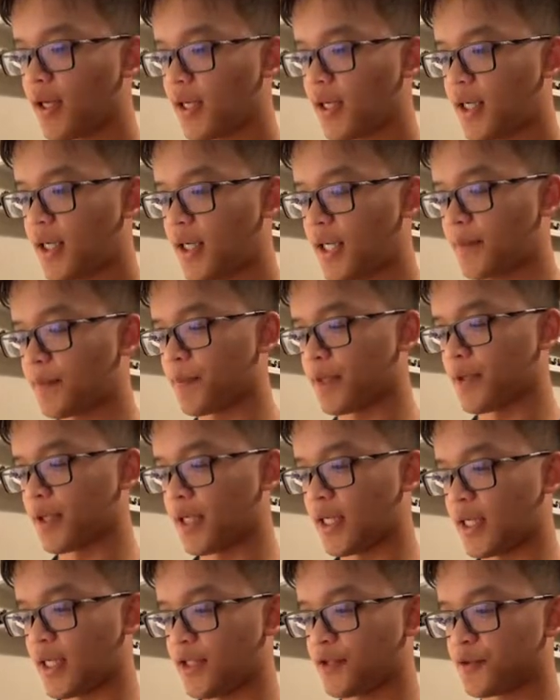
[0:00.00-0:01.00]
Hyper
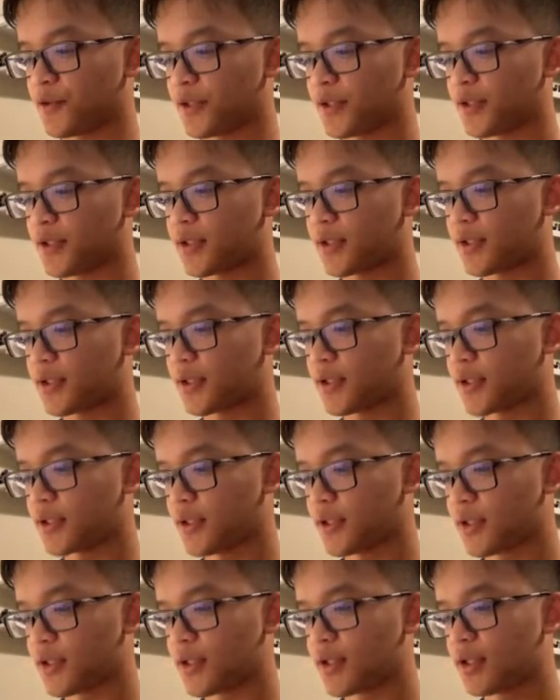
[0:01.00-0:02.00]
Hydrus,
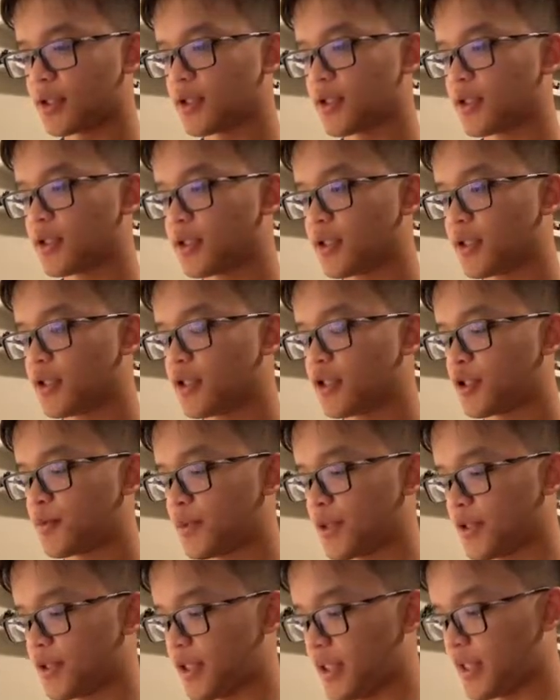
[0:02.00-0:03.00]

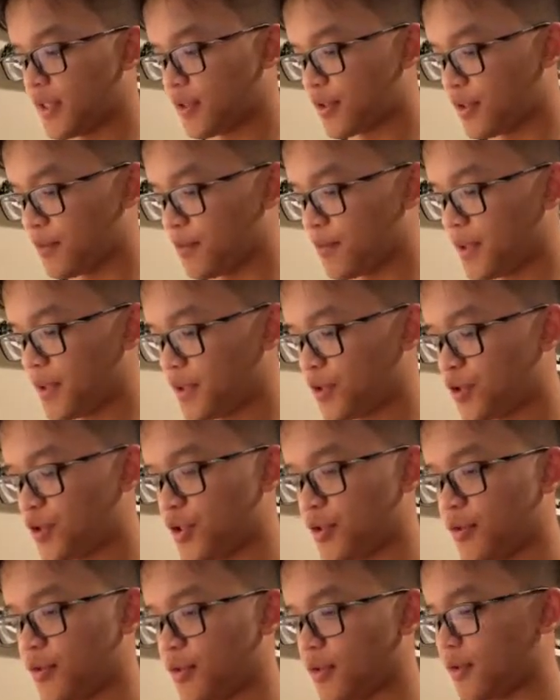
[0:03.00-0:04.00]
Spontaneous
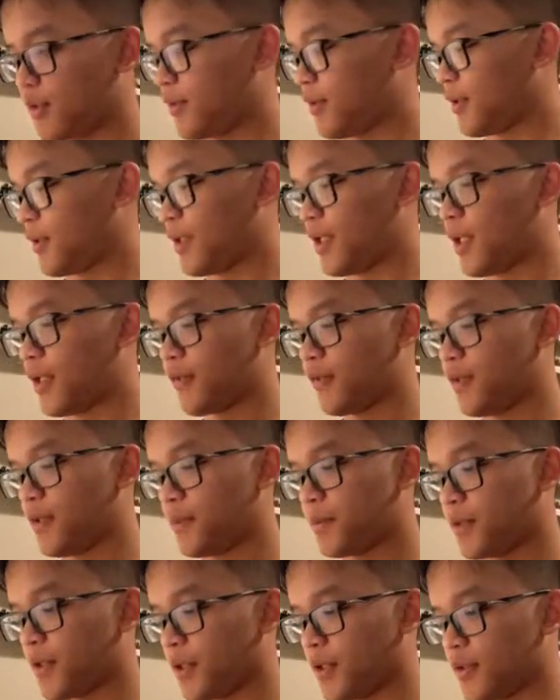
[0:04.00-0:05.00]
Combustion. A lot of
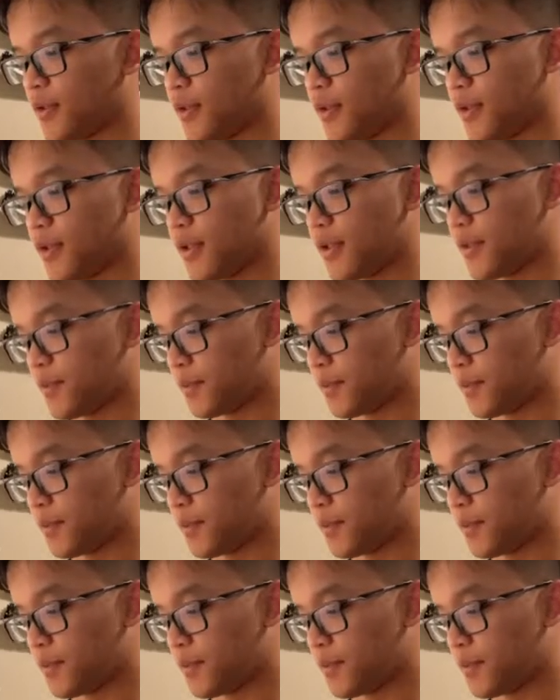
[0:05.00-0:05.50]
flip cards in this